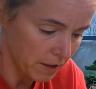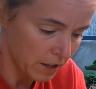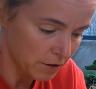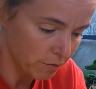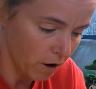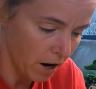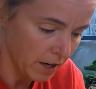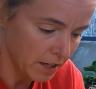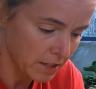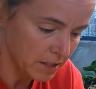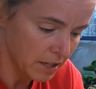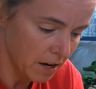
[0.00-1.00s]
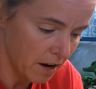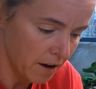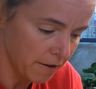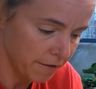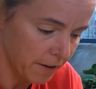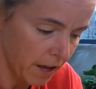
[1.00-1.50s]
this rotting
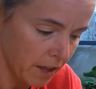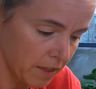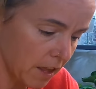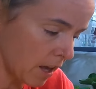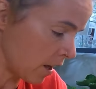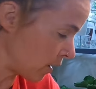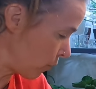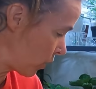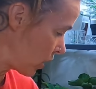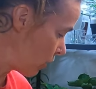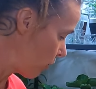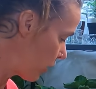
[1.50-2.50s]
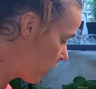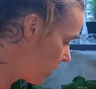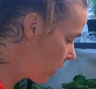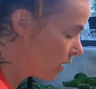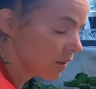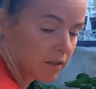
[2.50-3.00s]
stuff, and then we
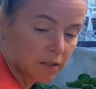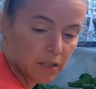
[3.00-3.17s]
will